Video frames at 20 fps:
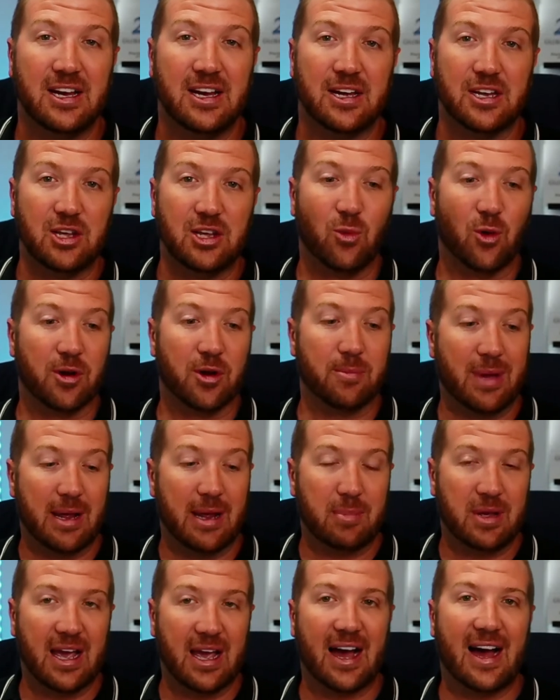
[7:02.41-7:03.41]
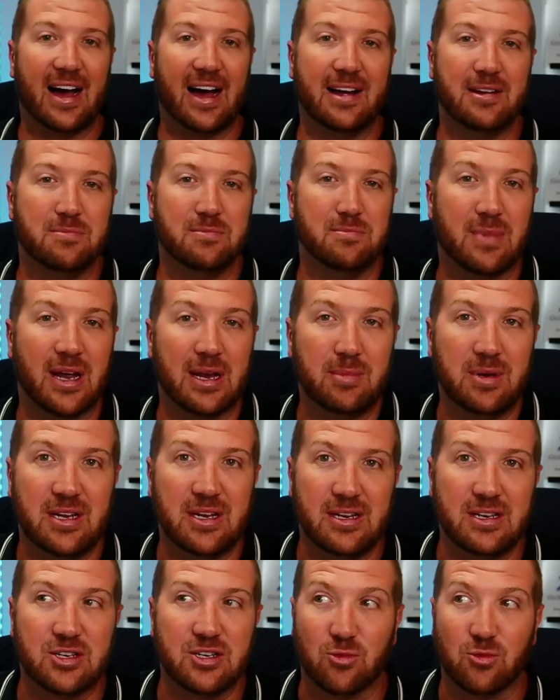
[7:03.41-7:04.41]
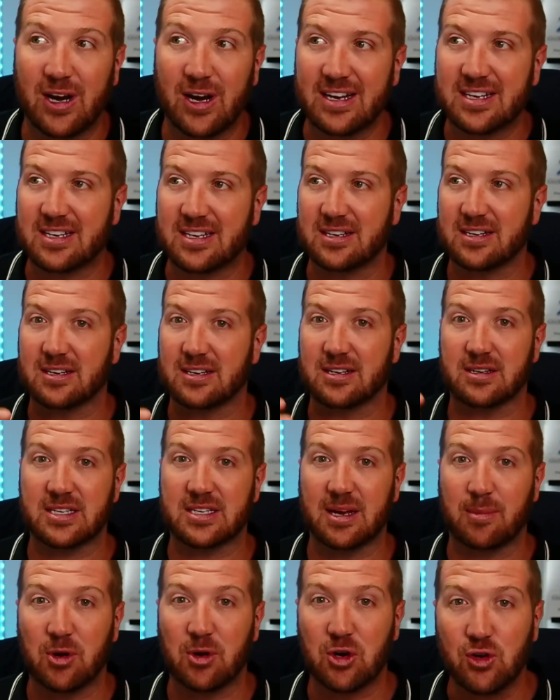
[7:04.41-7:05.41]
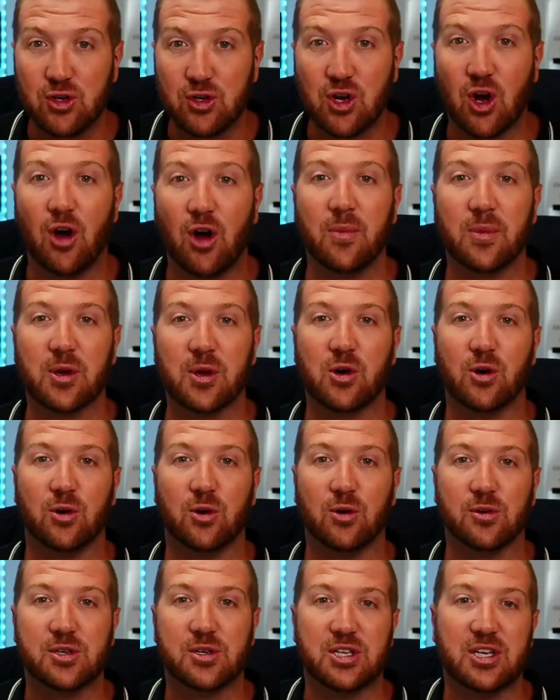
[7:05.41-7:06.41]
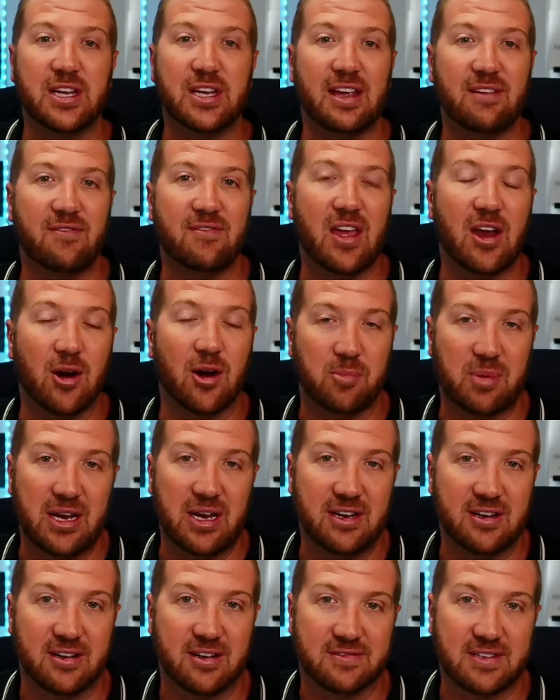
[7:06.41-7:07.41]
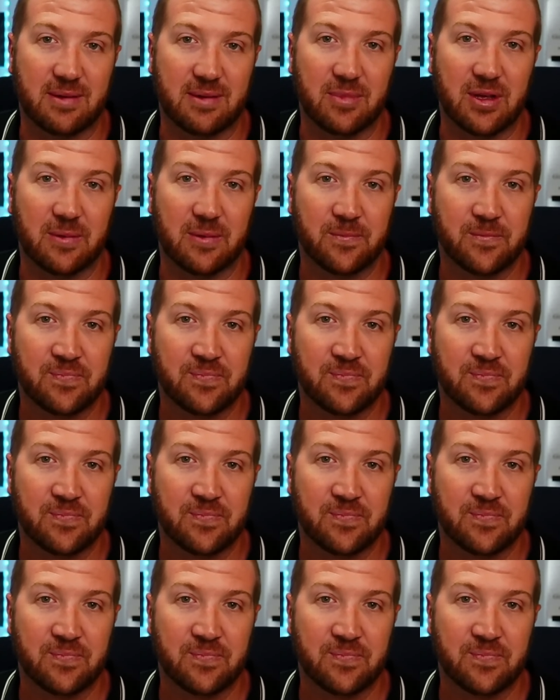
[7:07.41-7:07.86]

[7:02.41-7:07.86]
You want to maybe direct someone who's on the call to give their opinion of something.